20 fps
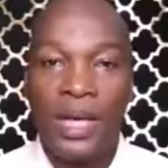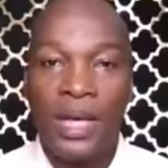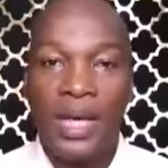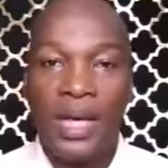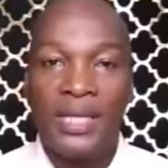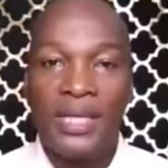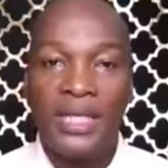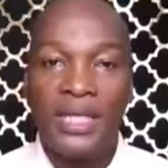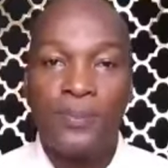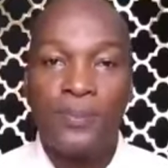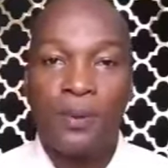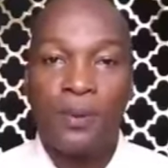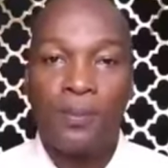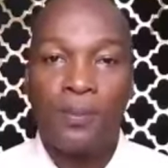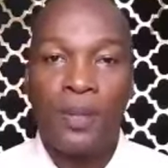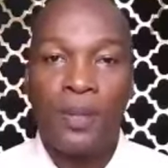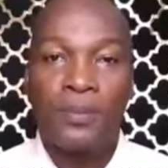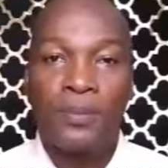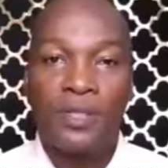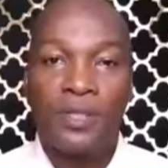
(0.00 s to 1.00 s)
This
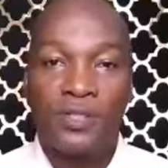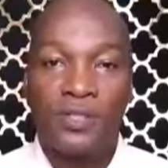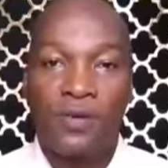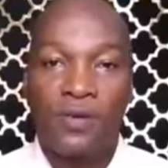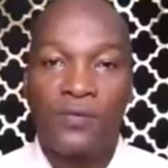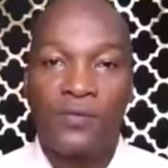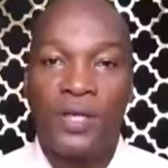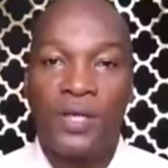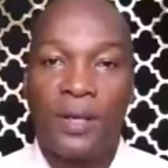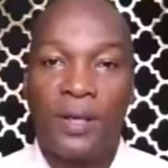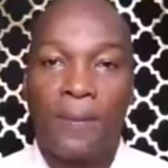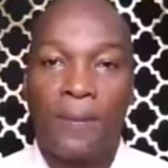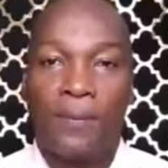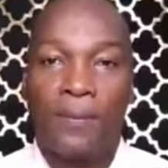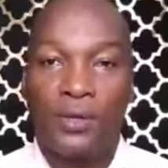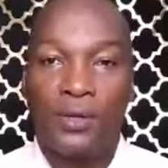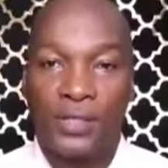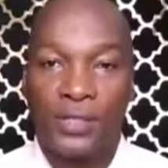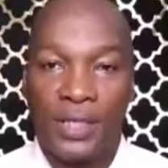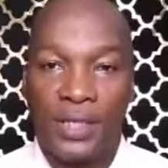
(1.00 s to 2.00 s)
problem-solving
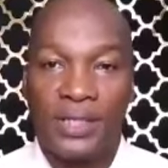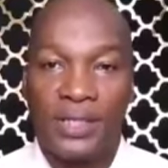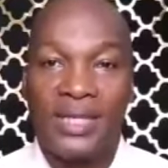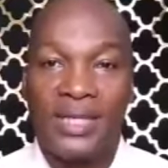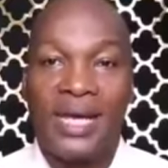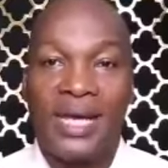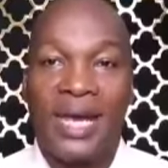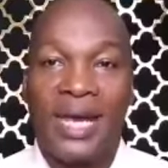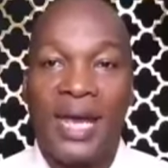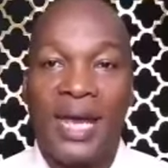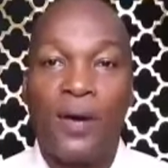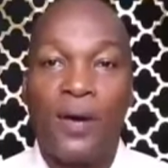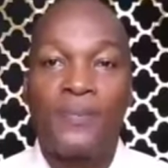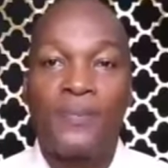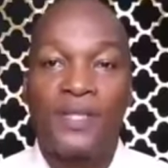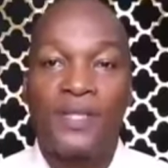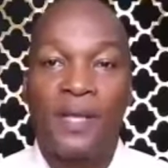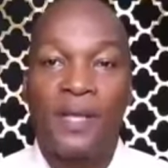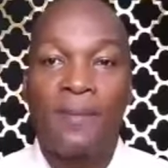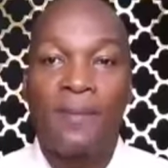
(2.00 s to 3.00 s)
process
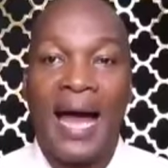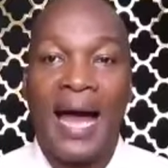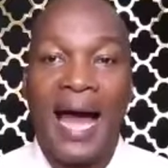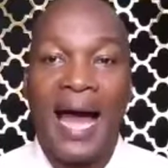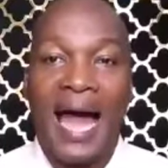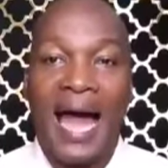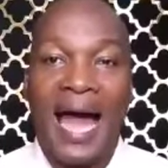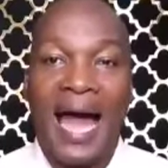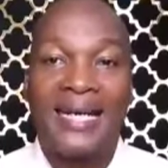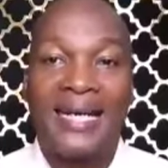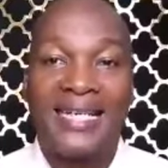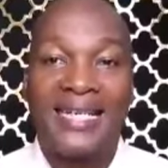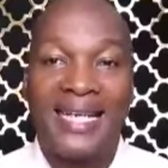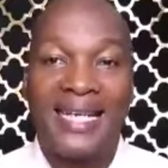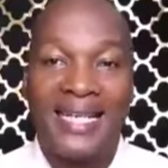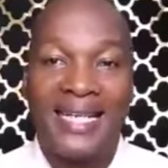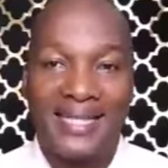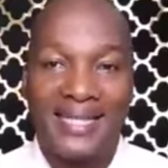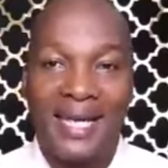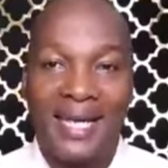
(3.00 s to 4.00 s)
helps them
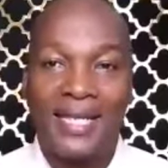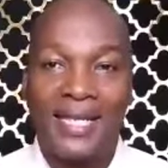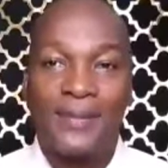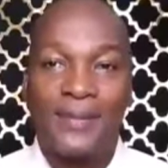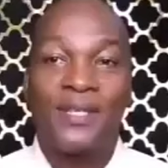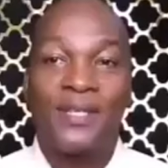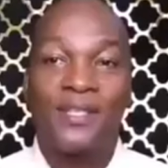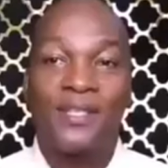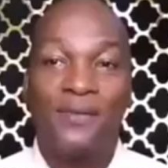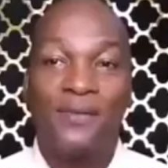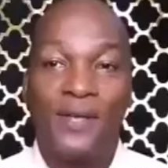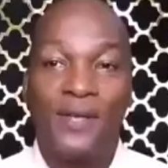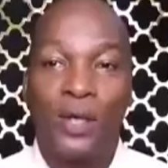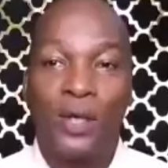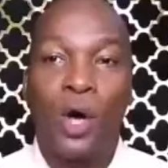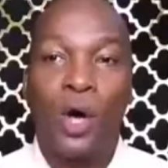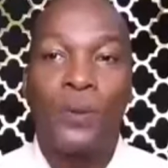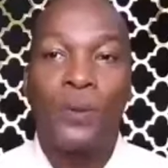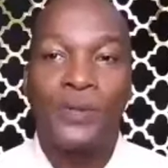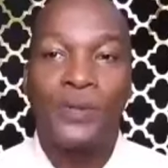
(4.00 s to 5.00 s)
address specific
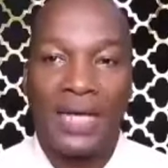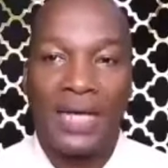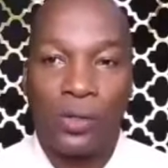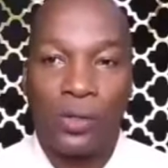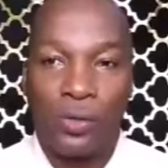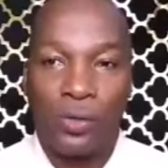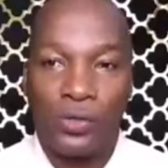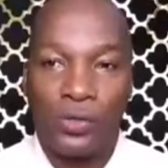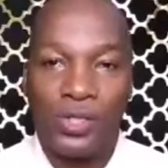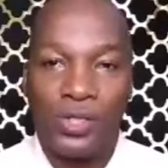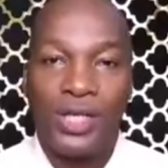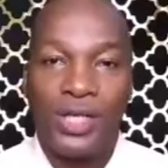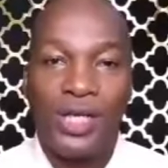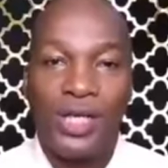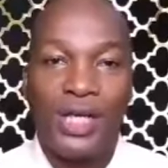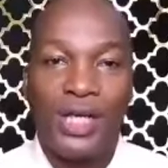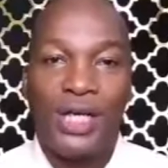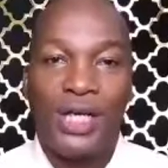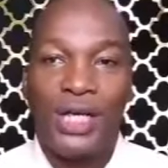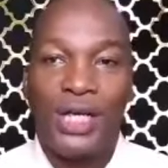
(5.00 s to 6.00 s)
obstacles
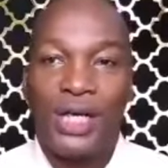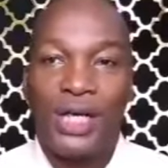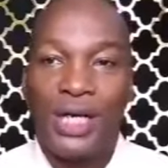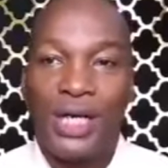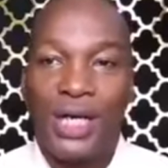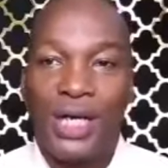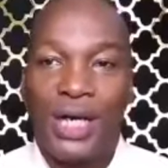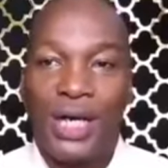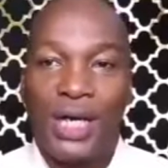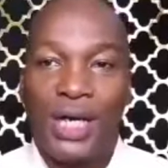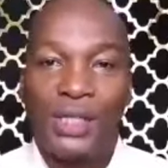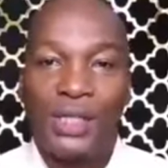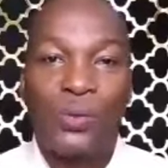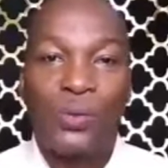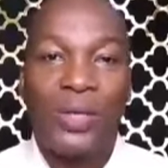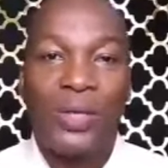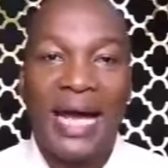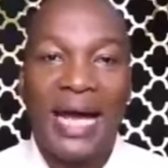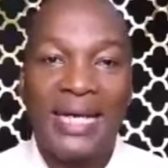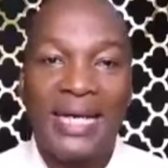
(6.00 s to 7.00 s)

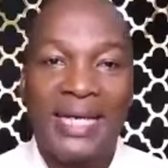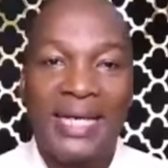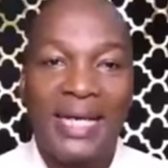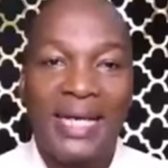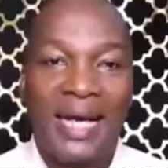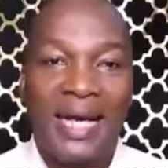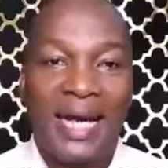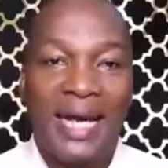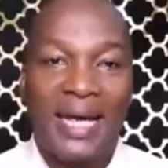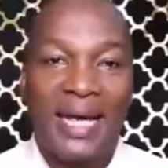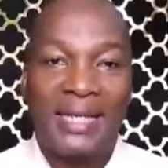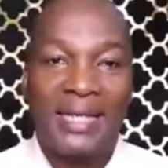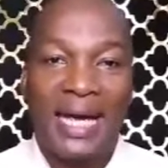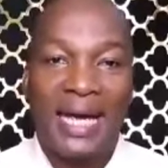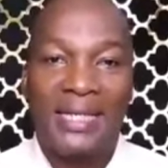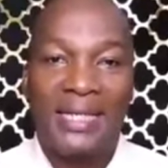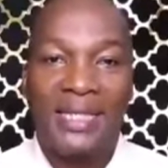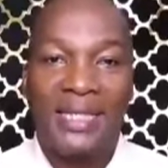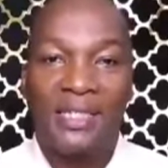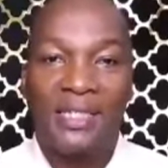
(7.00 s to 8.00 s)
to learning and
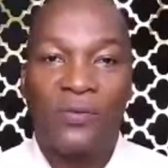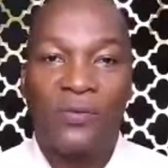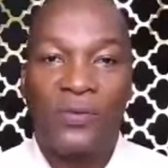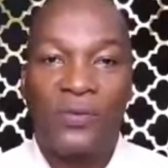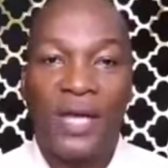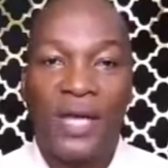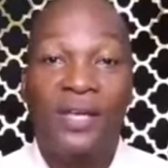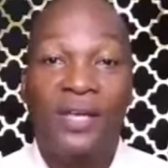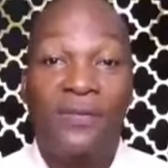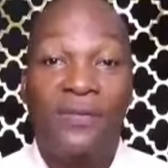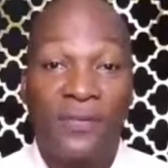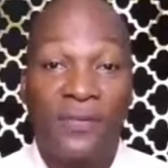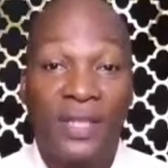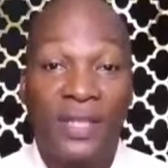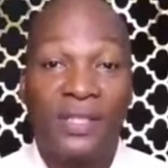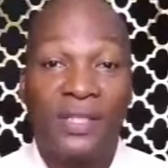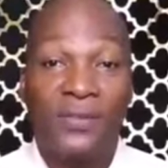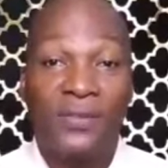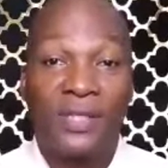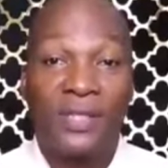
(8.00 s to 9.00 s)
identify
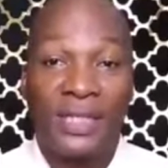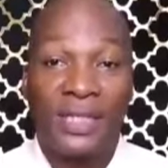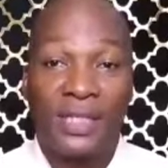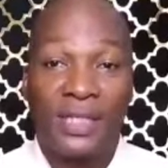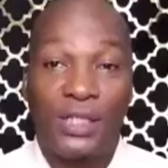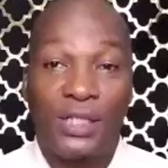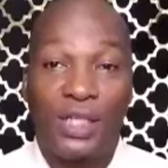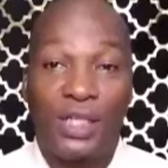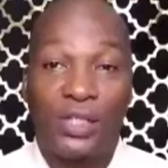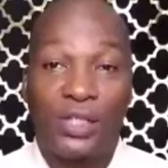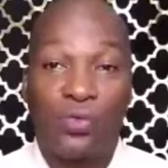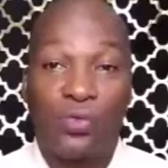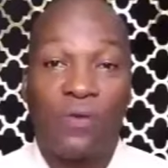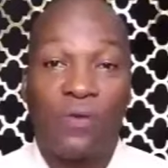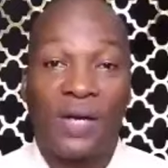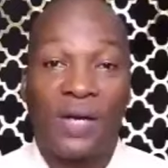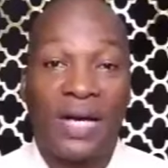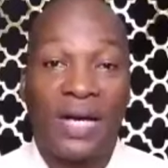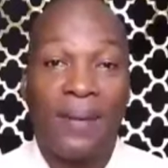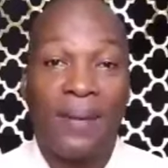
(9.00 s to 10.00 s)
effective strategies to
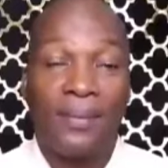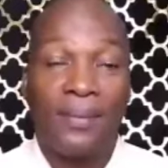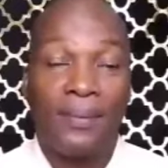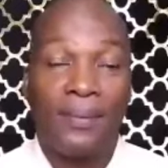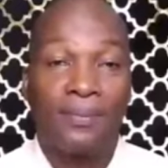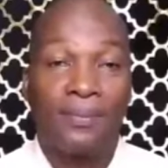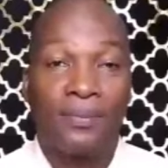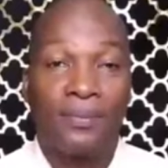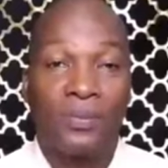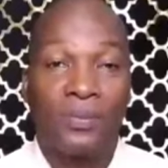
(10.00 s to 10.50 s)
overcome them.